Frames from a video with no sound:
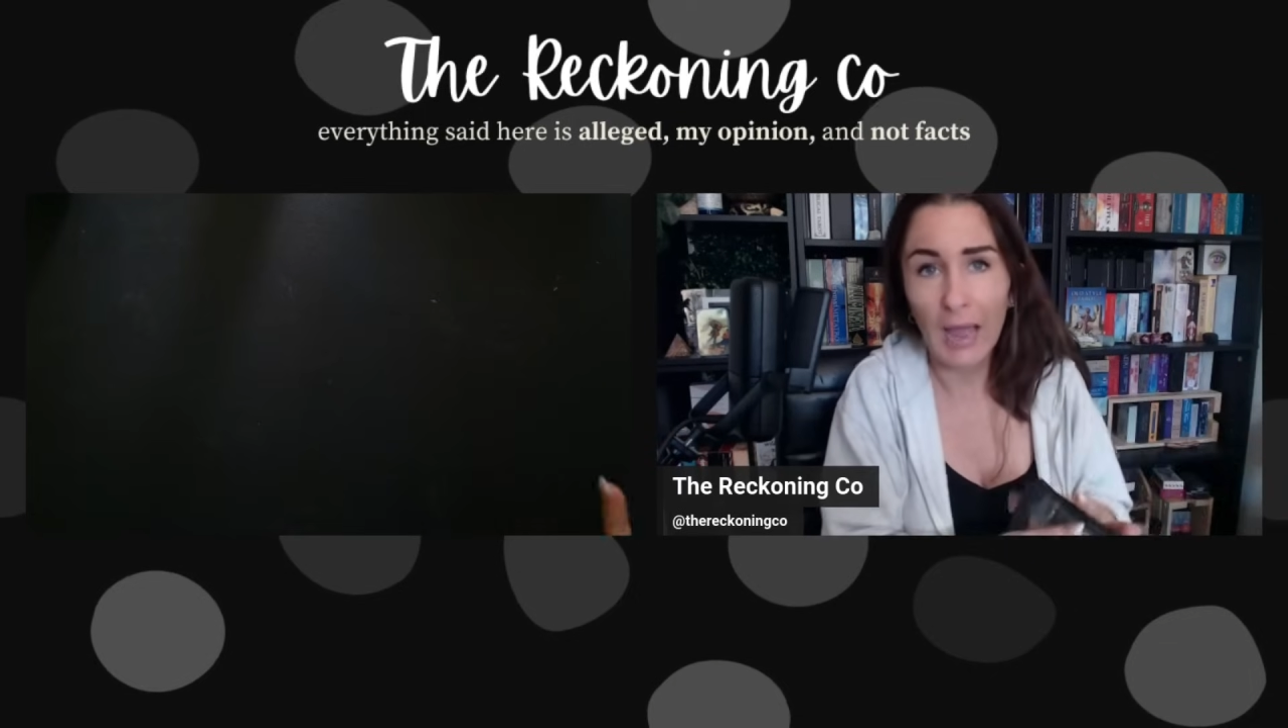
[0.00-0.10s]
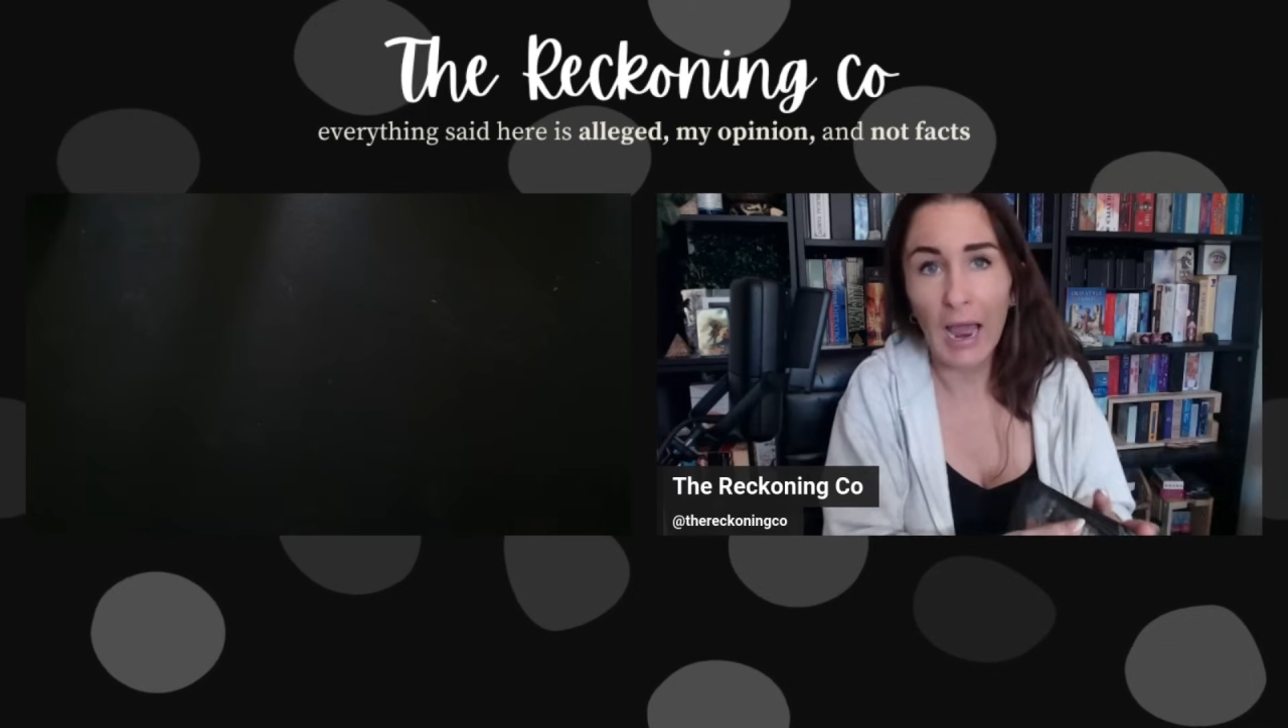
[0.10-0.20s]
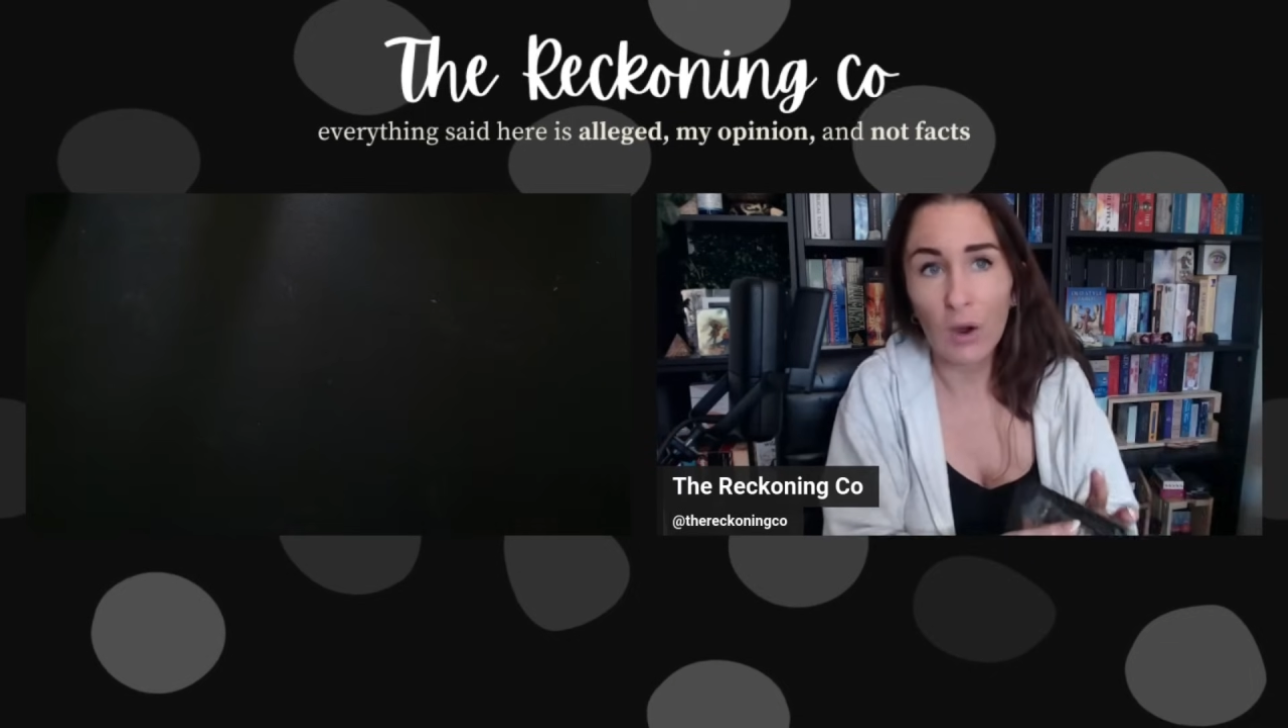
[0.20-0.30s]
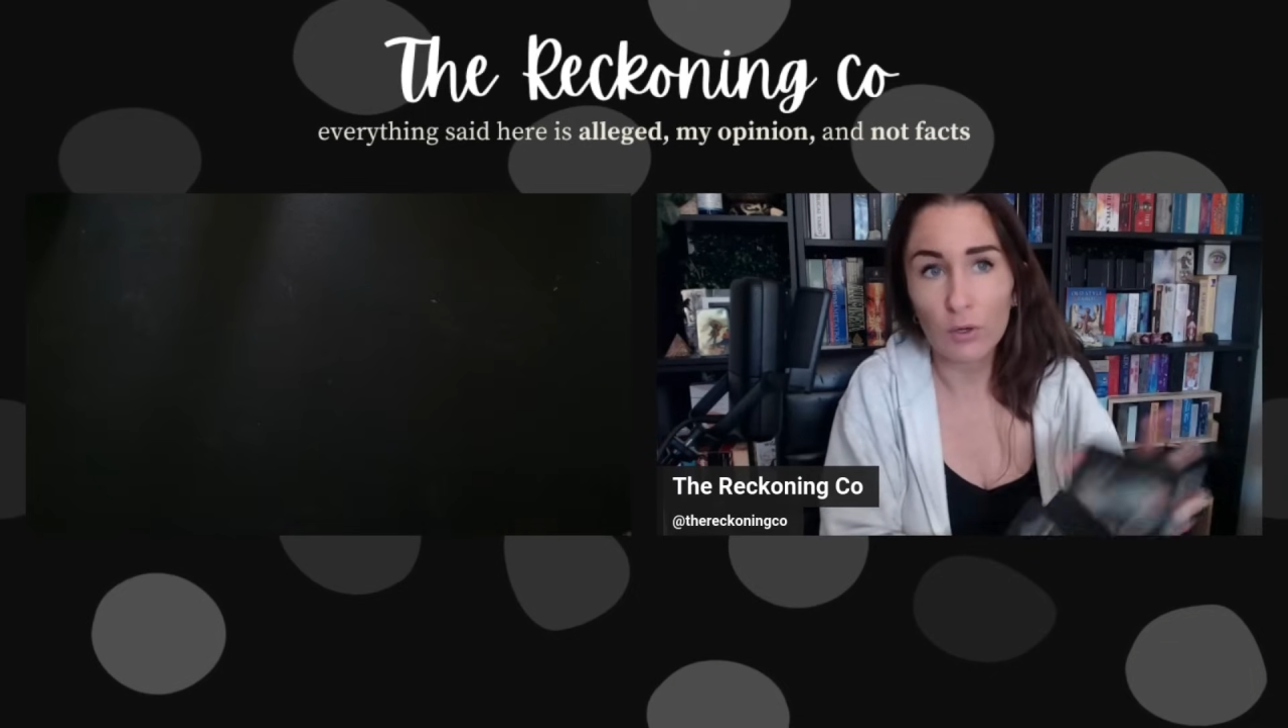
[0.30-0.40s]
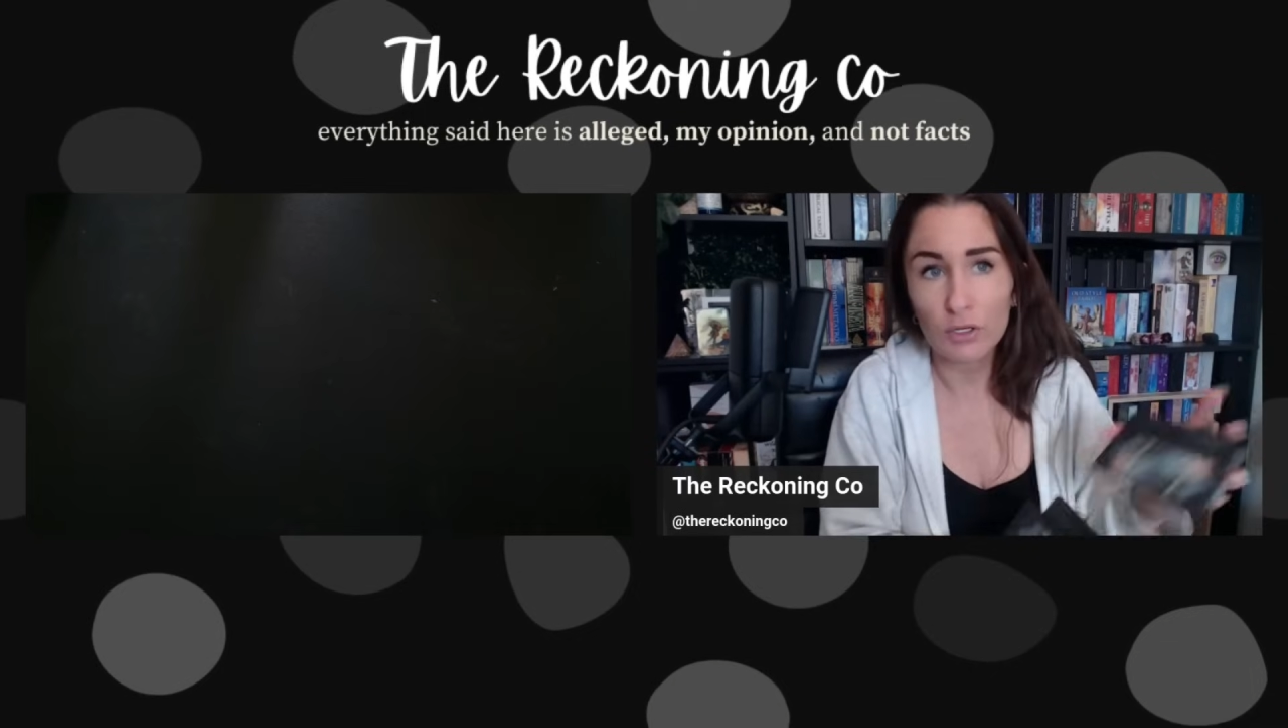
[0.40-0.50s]

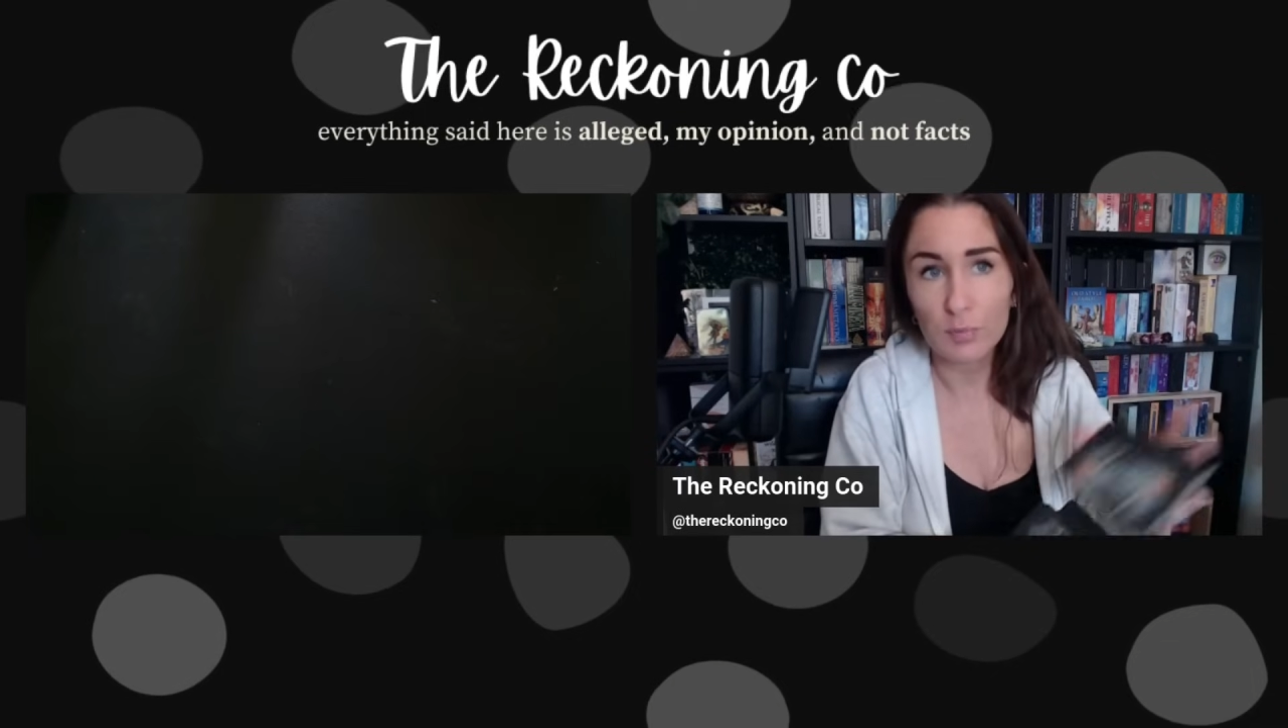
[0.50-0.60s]
hours